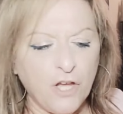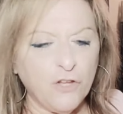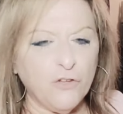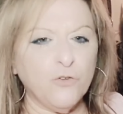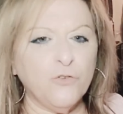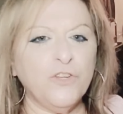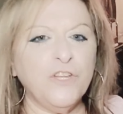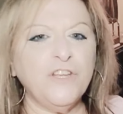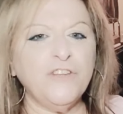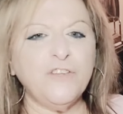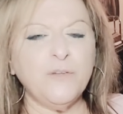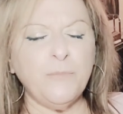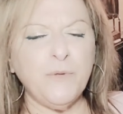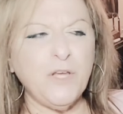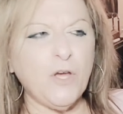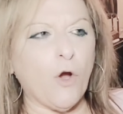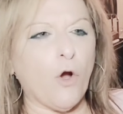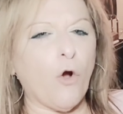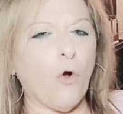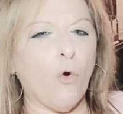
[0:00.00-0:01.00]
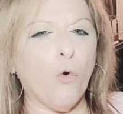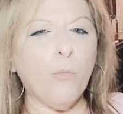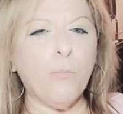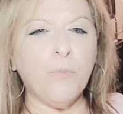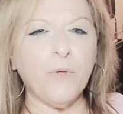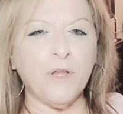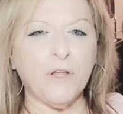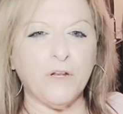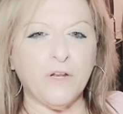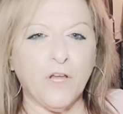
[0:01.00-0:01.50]
You need to be
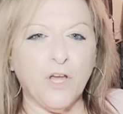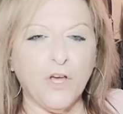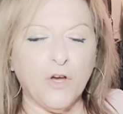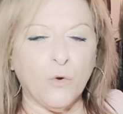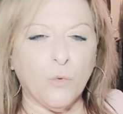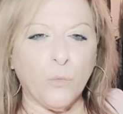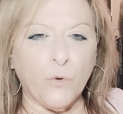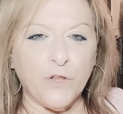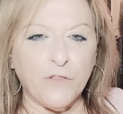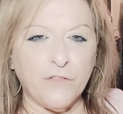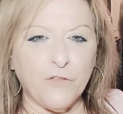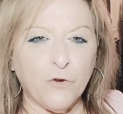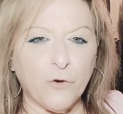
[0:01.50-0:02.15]
open with